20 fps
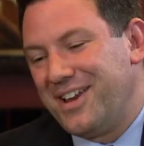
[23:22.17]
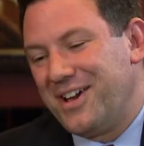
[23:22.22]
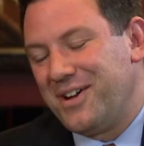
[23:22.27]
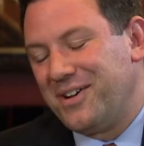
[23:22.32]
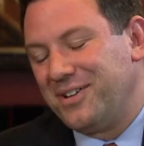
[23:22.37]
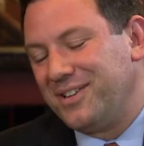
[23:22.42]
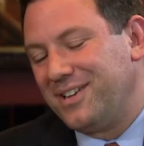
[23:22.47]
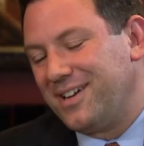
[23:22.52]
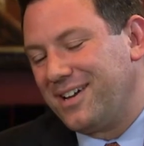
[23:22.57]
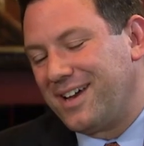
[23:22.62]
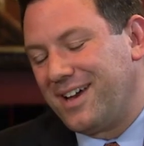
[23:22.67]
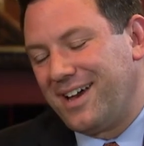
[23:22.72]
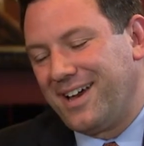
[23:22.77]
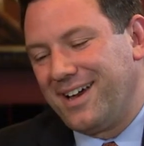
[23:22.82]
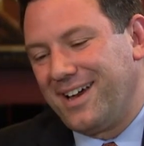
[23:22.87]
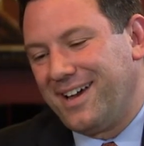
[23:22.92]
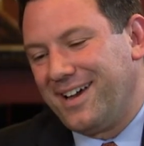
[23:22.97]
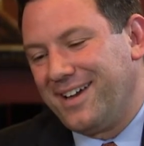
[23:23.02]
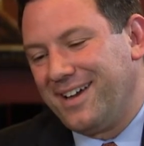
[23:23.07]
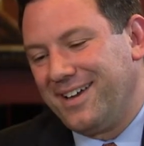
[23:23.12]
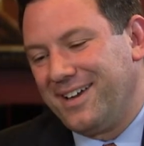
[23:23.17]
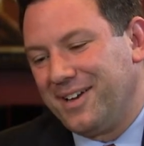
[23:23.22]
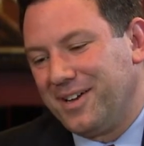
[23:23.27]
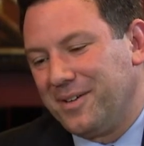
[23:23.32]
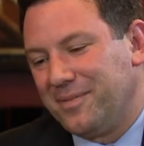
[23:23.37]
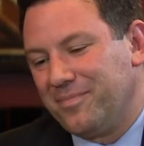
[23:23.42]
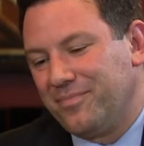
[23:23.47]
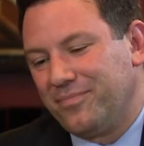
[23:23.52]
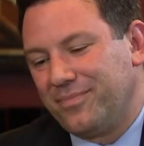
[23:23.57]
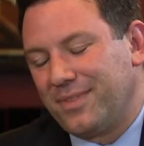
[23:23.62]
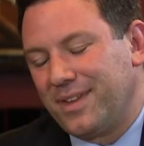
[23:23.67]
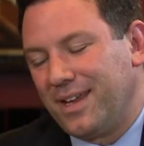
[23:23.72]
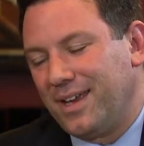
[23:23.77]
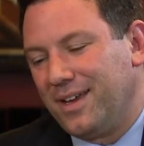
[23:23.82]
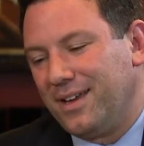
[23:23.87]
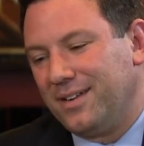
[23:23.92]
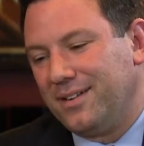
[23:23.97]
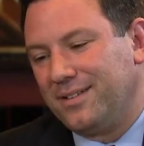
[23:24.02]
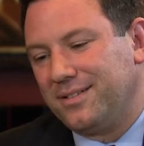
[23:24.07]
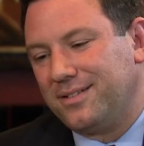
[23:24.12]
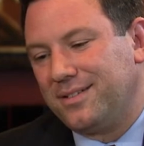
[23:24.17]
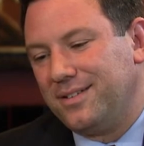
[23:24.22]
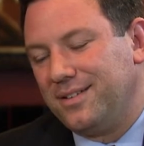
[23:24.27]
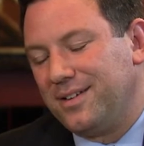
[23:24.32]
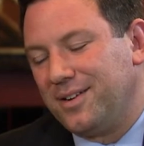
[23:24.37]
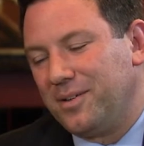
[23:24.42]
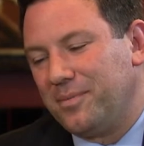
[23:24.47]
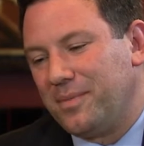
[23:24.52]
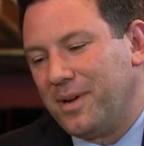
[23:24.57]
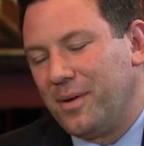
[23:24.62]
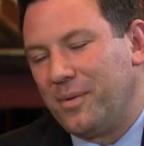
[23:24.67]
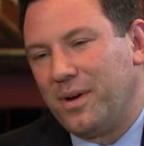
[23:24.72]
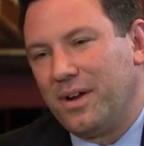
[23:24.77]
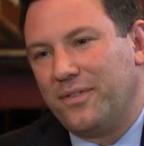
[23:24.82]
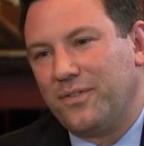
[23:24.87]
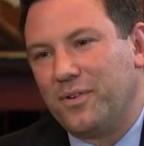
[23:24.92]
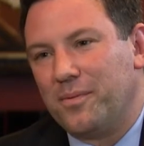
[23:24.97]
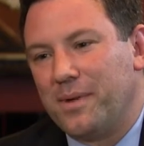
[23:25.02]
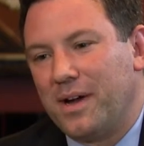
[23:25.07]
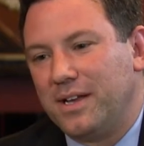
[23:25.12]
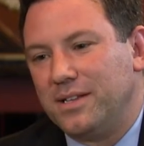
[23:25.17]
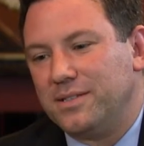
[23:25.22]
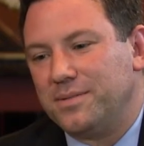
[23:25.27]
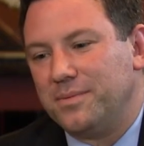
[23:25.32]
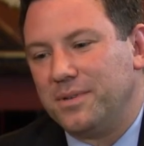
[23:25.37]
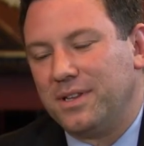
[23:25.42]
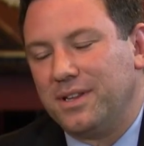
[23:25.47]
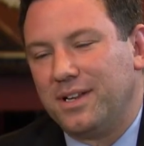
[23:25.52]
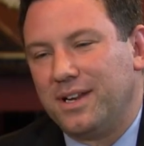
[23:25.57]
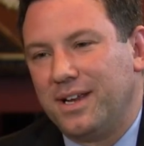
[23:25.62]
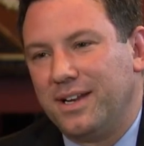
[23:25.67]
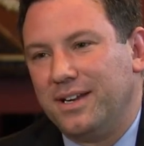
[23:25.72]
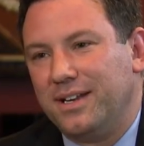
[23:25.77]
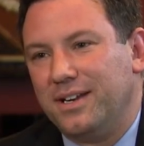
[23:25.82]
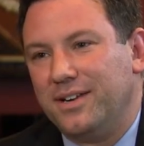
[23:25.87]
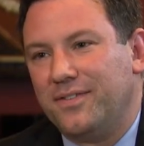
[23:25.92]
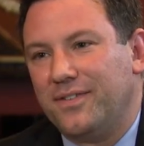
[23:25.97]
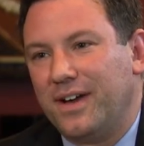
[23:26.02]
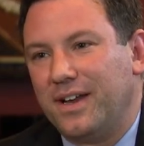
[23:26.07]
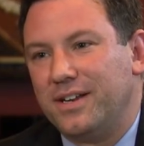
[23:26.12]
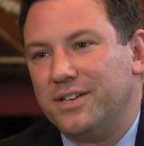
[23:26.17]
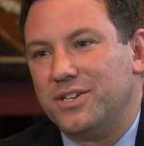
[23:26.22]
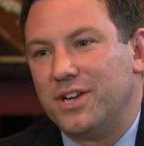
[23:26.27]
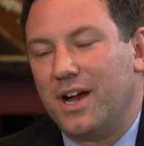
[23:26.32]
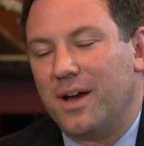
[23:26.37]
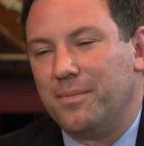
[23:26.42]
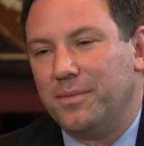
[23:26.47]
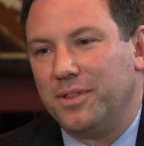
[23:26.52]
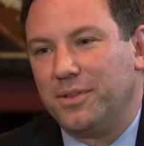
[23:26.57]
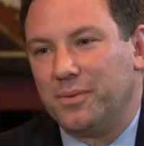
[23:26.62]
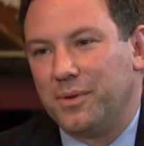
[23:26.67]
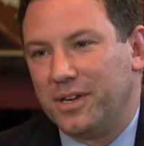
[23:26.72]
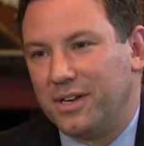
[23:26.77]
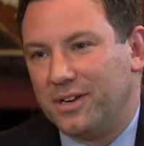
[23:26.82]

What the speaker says: No, look, I my wife reminds me that I need to find a job in 3